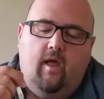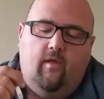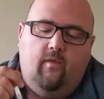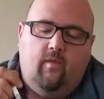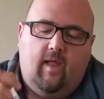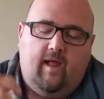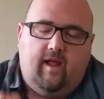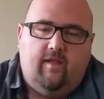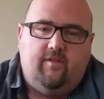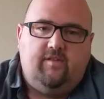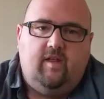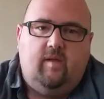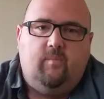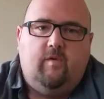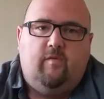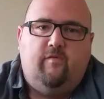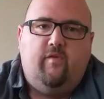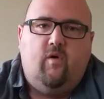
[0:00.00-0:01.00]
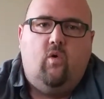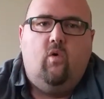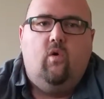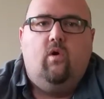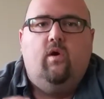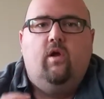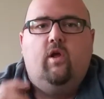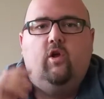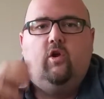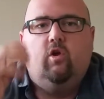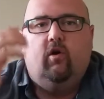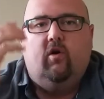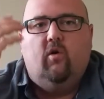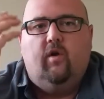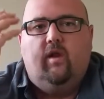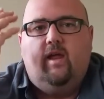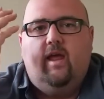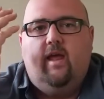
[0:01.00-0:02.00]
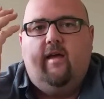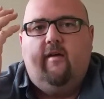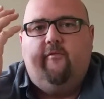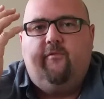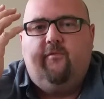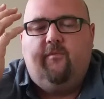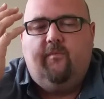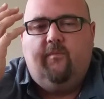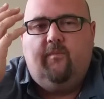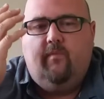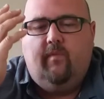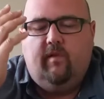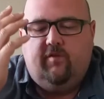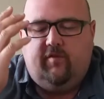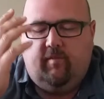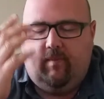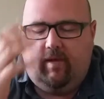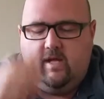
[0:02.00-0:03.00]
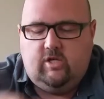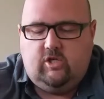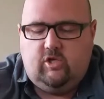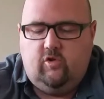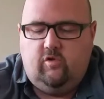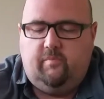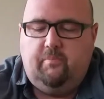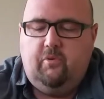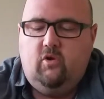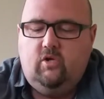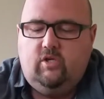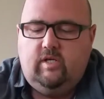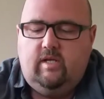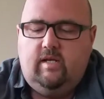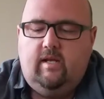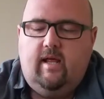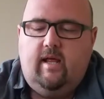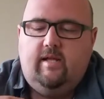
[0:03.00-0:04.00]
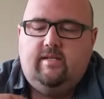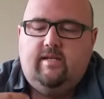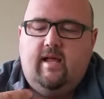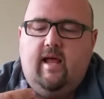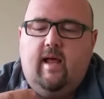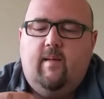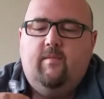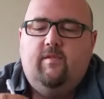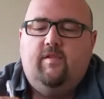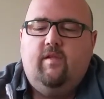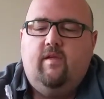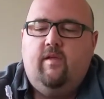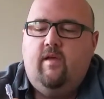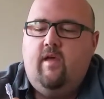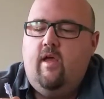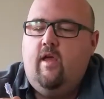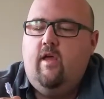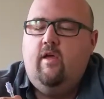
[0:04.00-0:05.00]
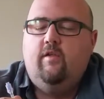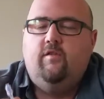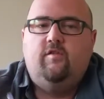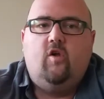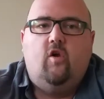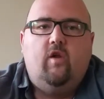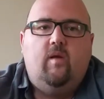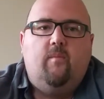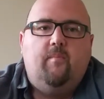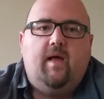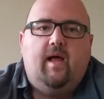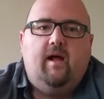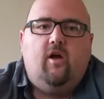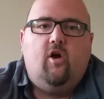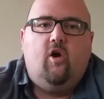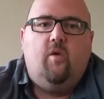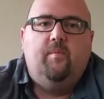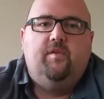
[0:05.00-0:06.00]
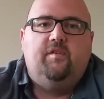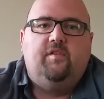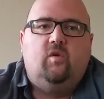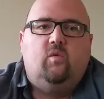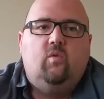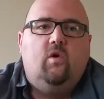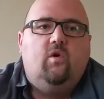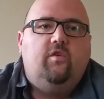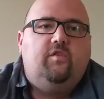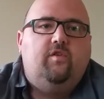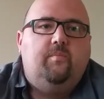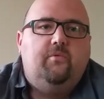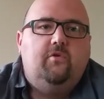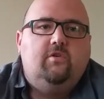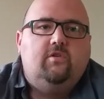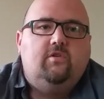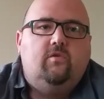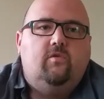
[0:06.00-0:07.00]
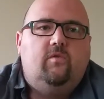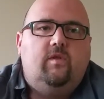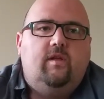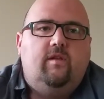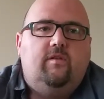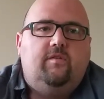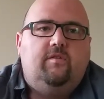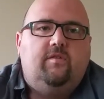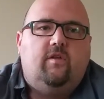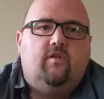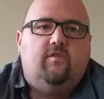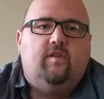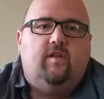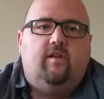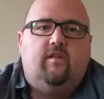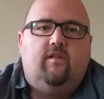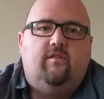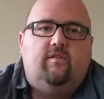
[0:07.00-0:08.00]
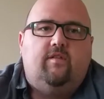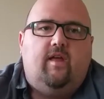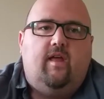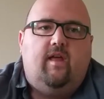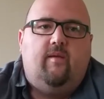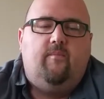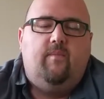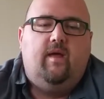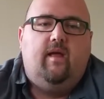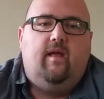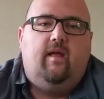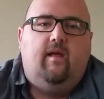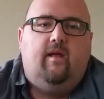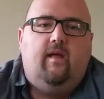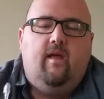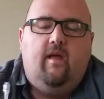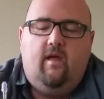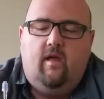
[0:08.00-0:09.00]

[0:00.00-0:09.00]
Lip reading: Like I said before, you're going to have some issues pushing it at times. Sodium bicarb is the worst to push through this because it is a big